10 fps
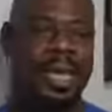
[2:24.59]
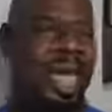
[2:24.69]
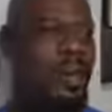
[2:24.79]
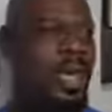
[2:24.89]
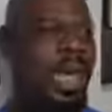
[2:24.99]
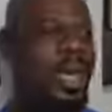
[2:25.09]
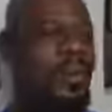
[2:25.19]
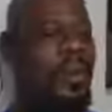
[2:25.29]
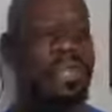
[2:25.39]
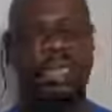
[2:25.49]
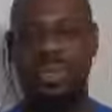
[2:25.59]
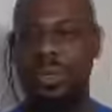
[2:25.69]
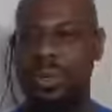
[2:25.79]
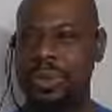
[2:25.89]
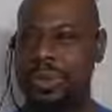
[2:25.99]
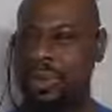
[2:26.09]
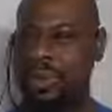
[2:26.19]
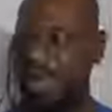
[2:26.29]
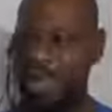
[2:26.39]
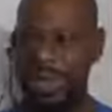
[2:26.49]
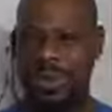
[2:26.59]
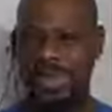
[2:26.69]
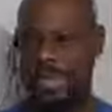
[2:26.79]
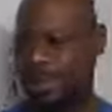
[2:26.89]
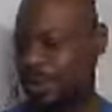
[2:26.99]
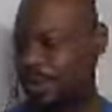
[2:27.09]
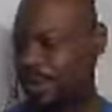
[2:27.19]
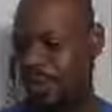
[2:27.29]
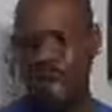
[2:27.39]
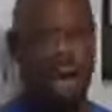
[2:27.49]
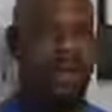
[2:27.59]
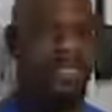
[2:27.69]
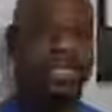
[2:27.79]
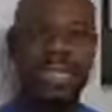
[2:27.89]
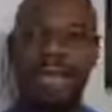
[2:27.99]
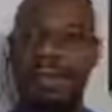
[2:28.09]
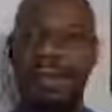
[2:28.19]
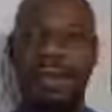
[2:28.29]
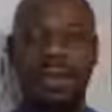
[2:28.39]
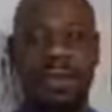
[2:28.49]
and we had went to I think it was either Ross or something. You know